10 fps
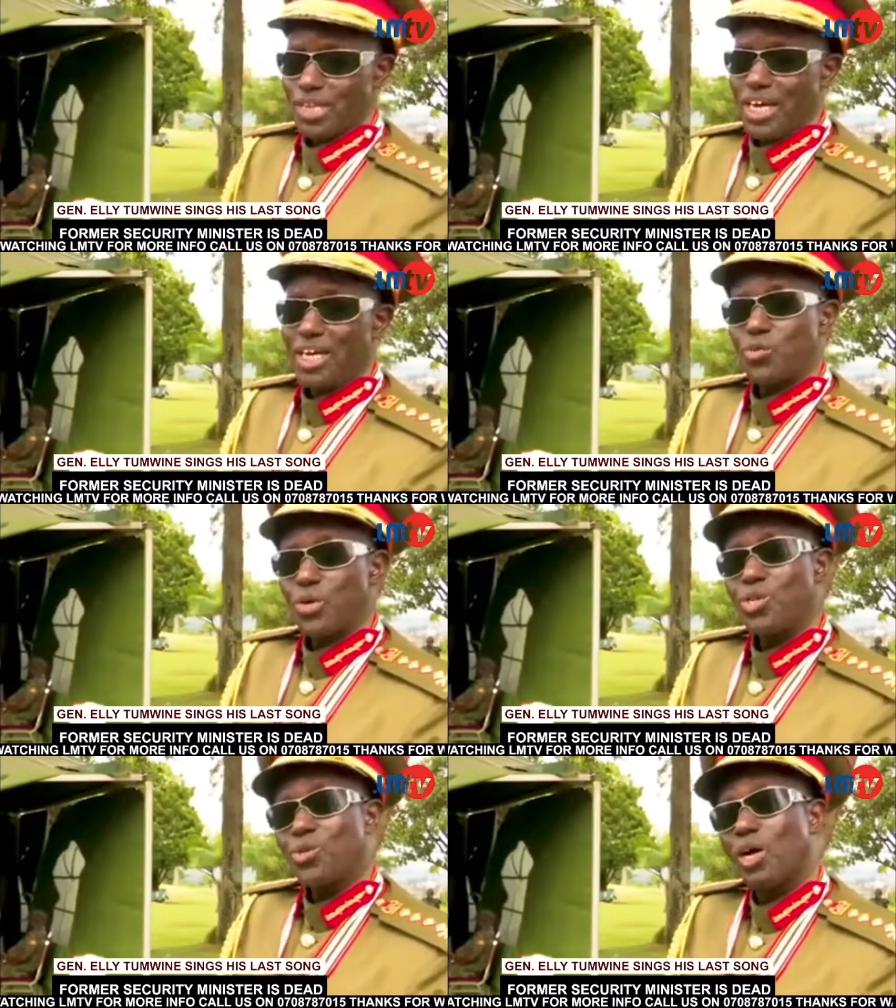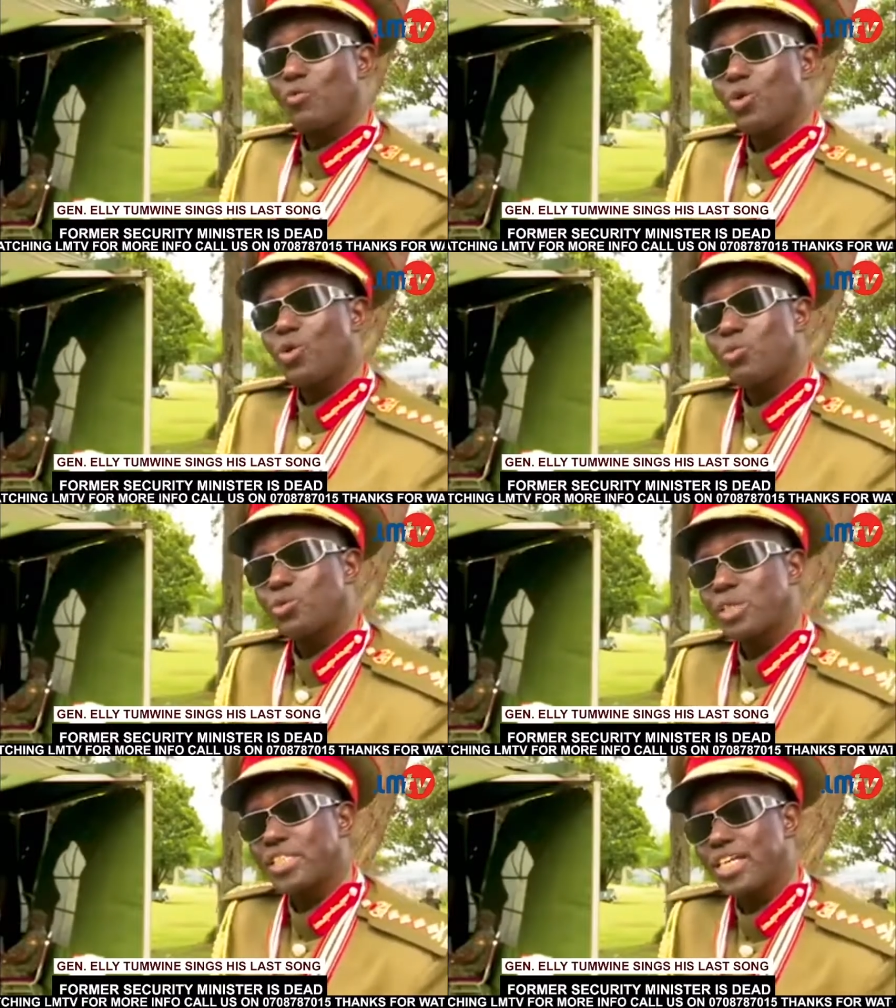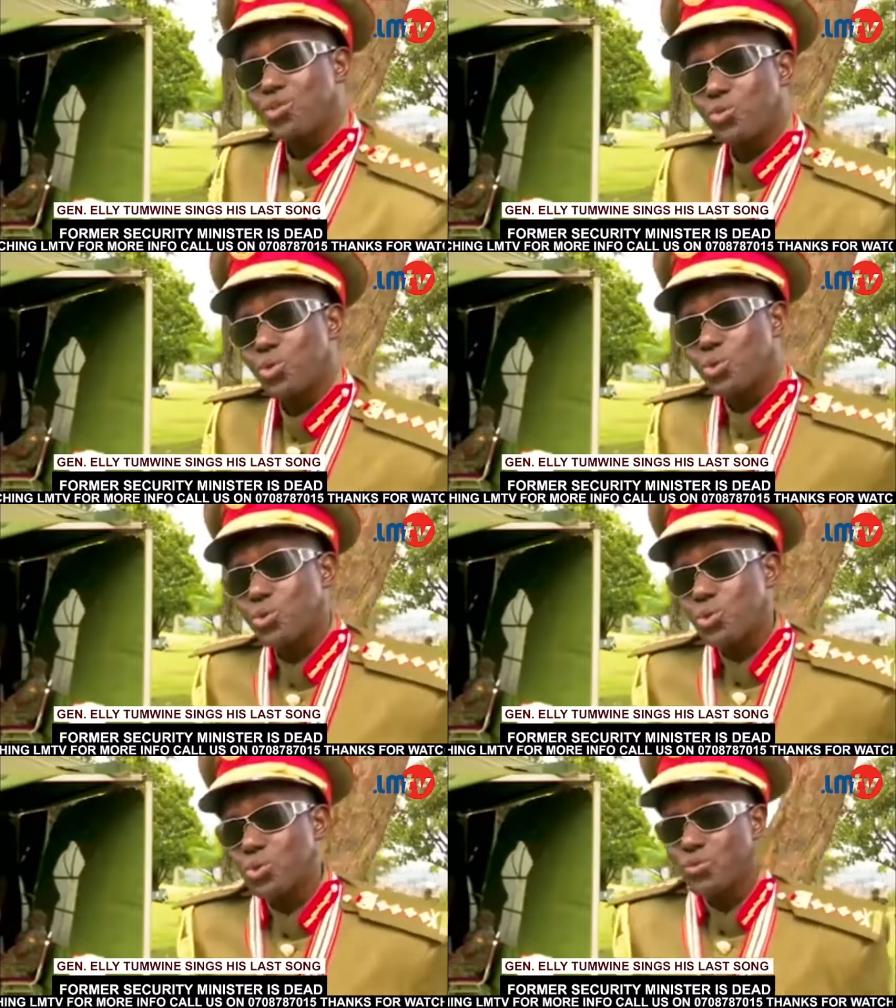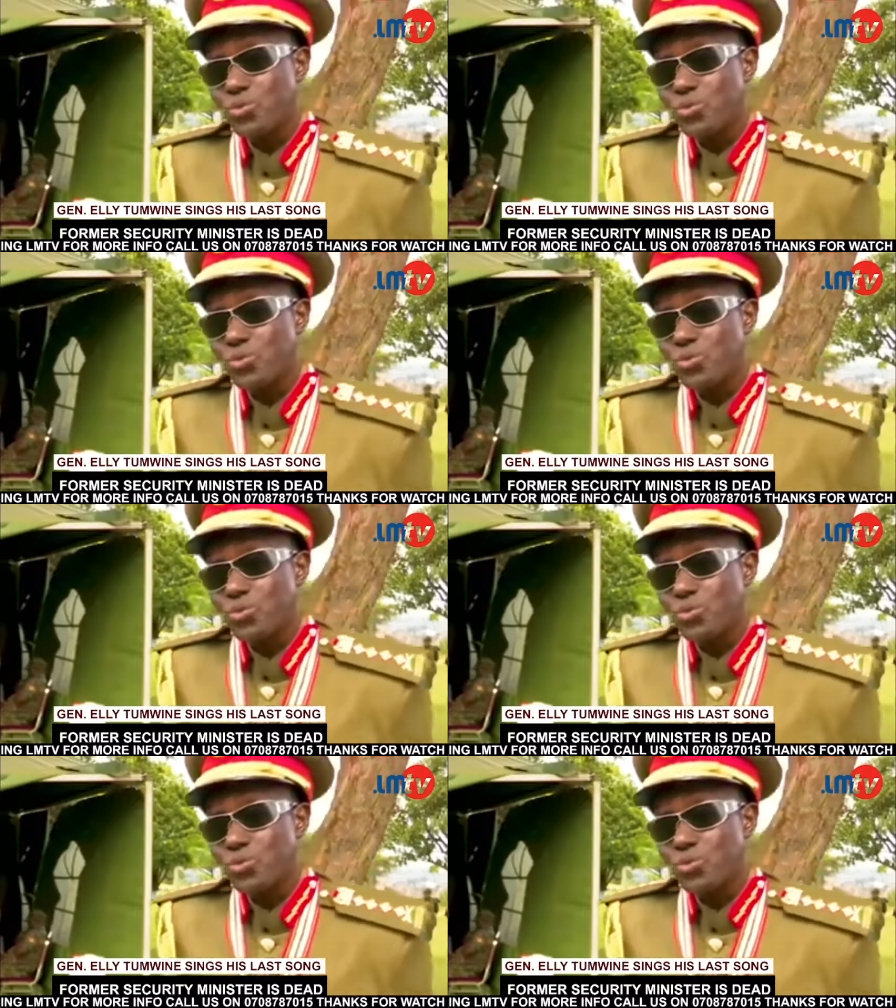And when you have a home to retire to also.